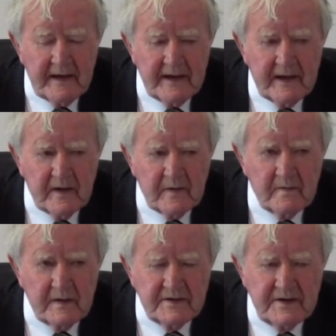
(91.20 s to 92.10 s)
Now,
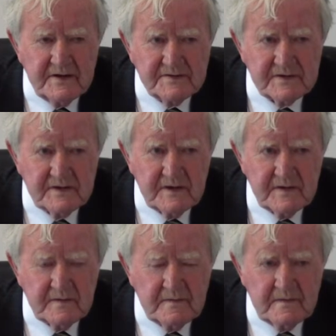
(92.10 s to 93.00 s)
years
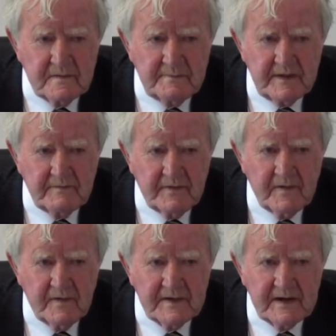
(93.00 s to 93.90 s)
ago,
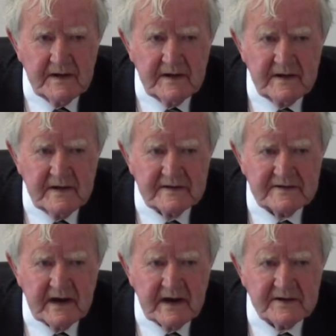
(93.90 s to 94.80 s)
before they
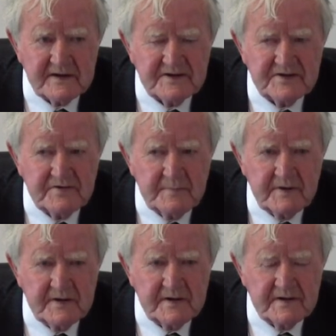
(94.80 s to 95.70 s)
started
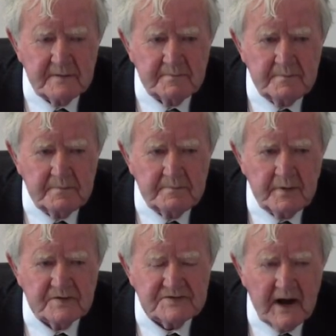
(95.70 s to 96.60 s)
stripping the
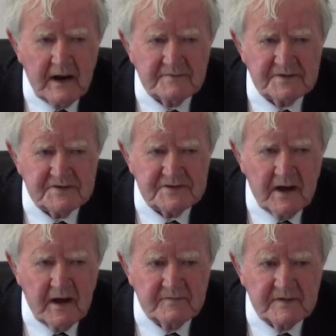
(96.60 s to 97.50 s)
post offices
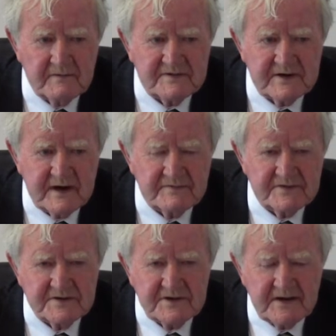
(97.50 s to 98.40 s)
of the
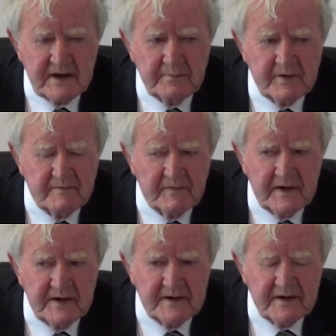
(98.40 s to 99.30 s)
services that they
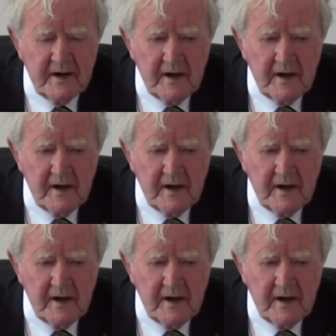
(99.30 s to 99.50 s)
provided,